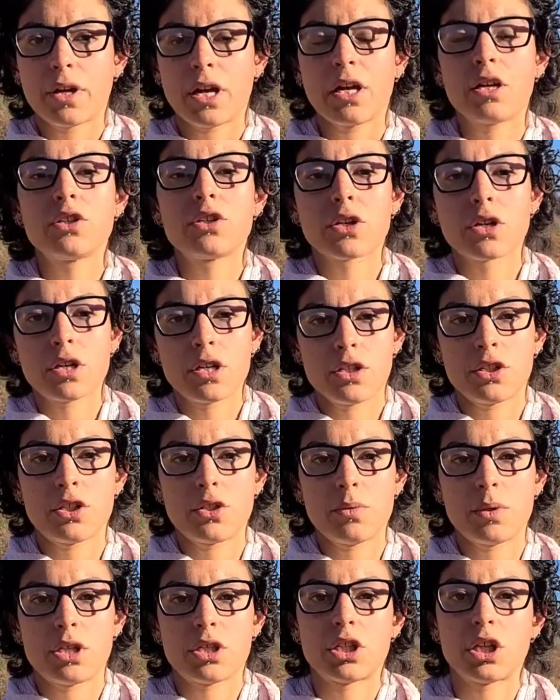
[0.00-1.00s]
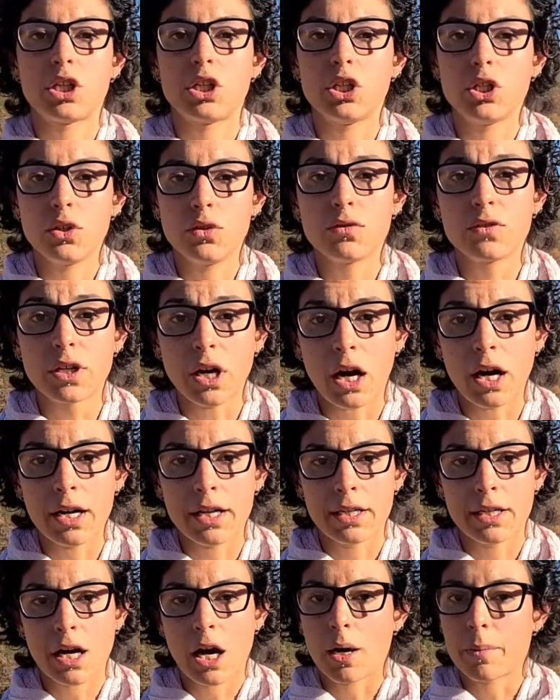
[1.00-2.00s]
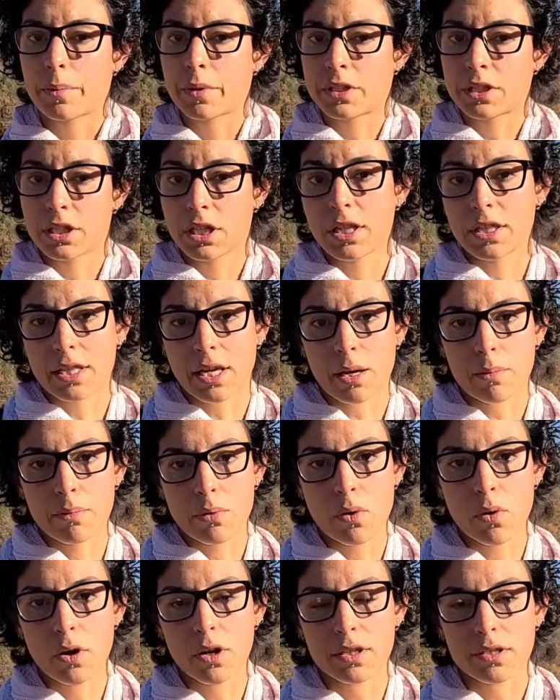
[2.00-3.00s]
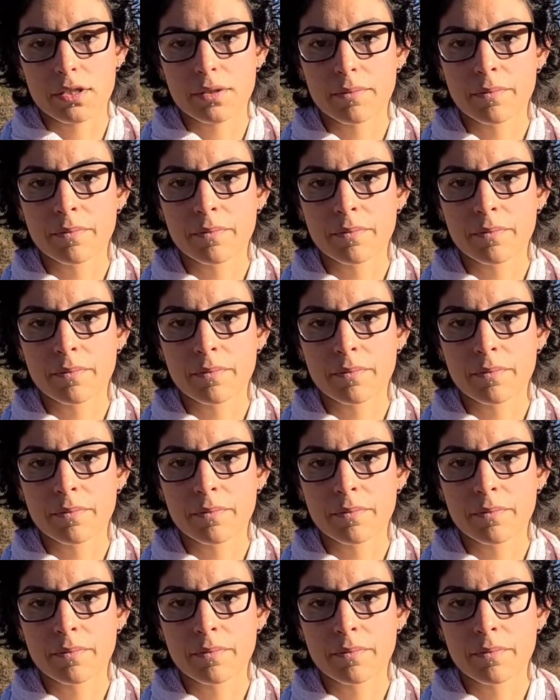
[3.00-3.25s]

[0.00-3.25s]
and your intuition you've gotten up until that point.